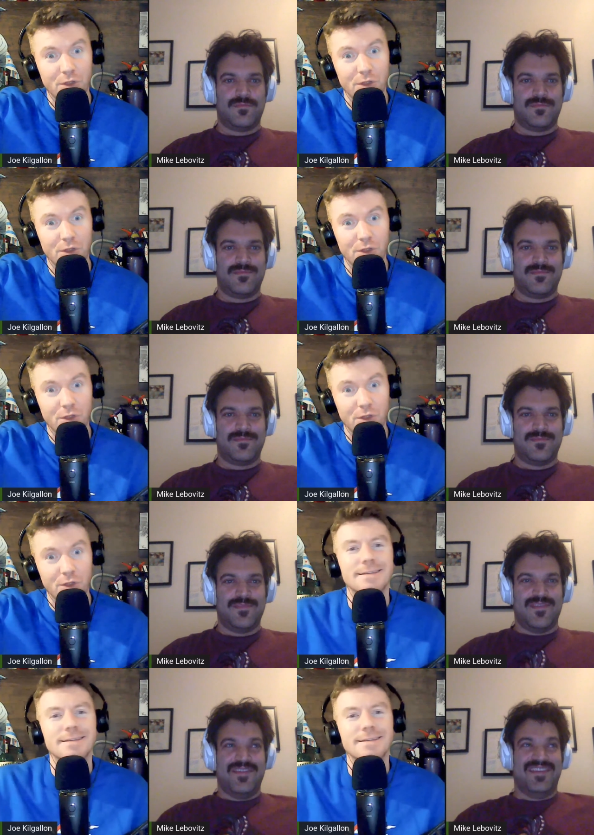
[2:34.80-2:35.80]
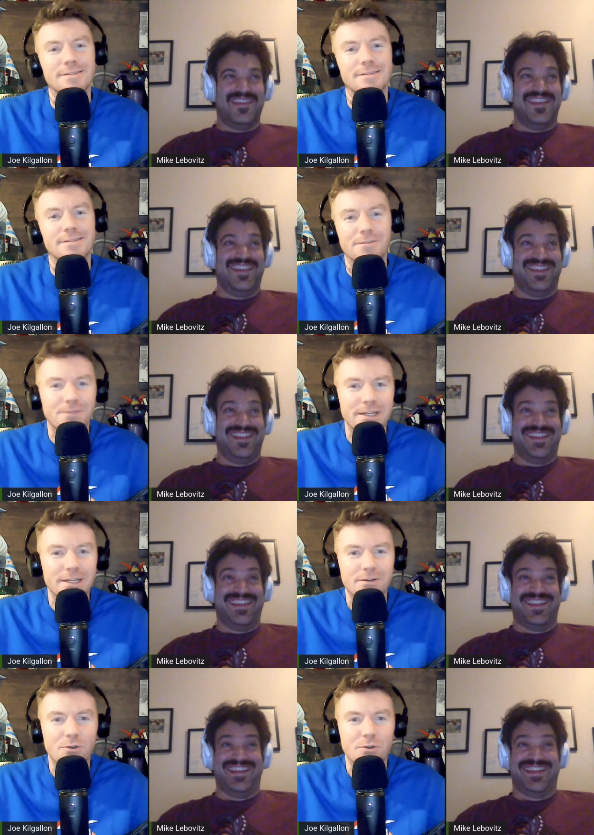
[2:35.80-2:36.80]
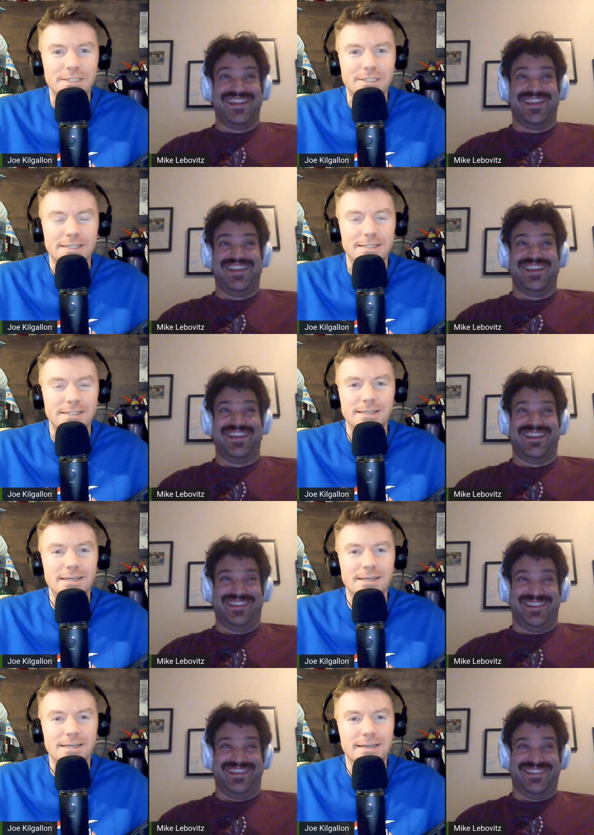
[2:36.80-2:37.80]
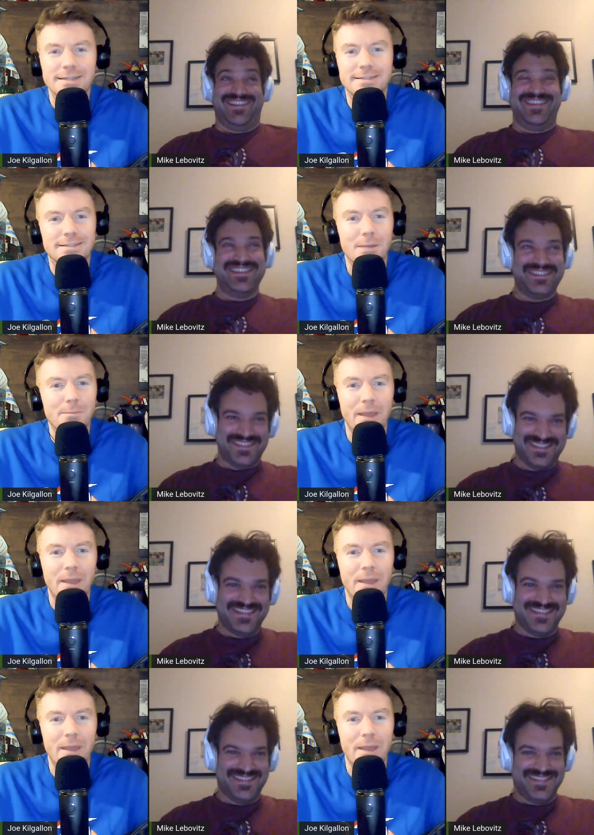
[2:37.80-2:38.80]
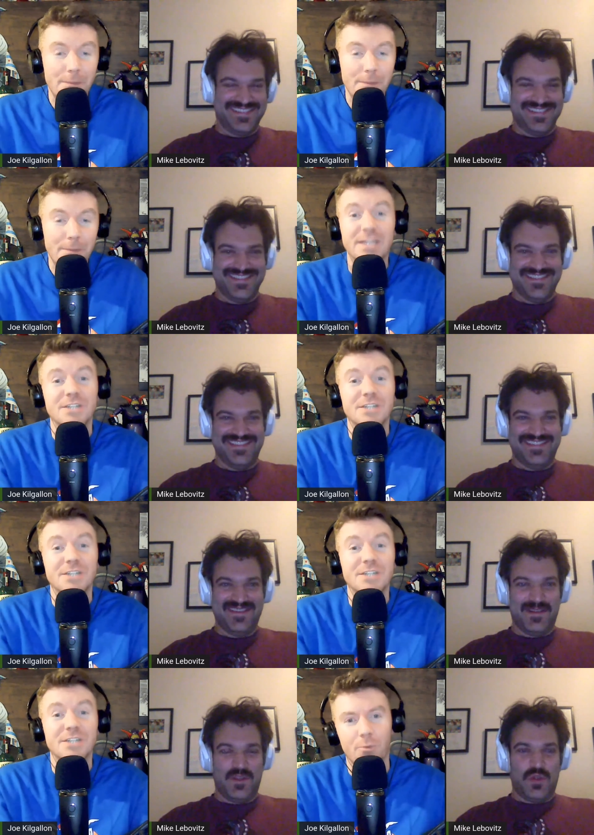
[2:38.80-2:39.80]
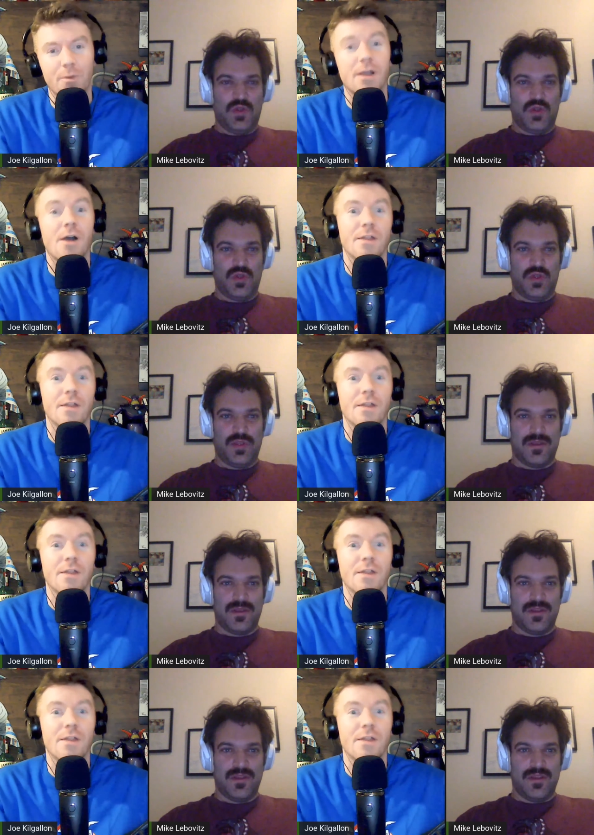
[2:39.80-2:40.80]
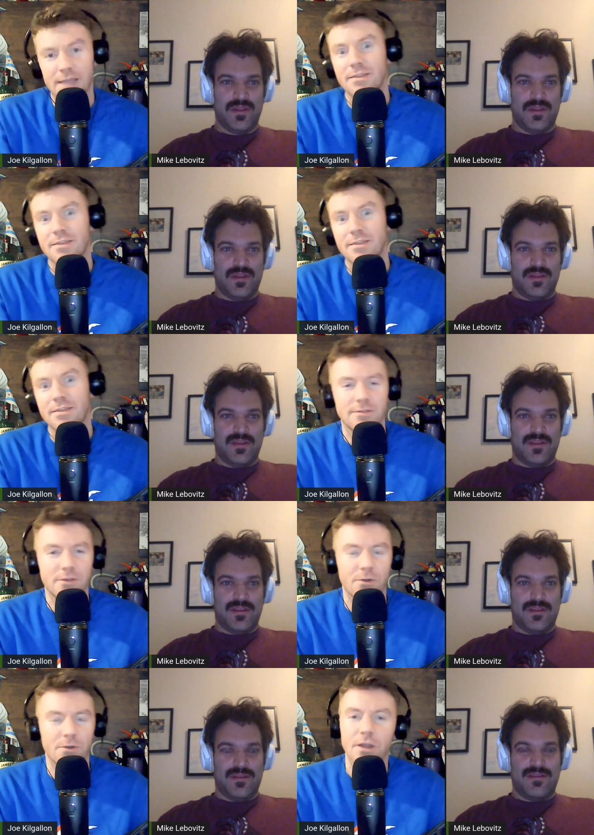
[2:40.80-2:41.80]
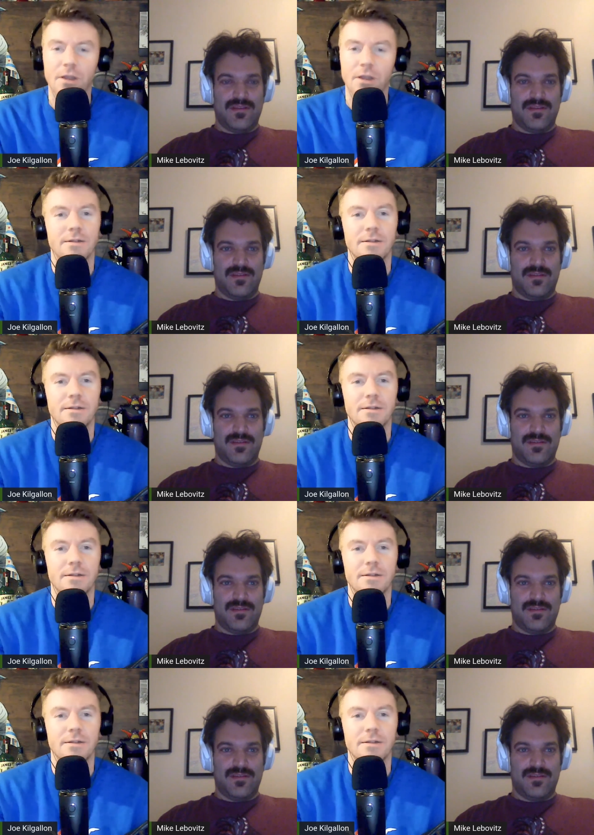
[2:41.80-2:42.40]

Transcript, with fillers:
Speaker 1: And it's like, it's, it's a funny little coincidence. Some, and, and a lot of people did enjoy it. A lot of people were like, oh, that's hilarious. Yeah, I thought that too. Or damn, I never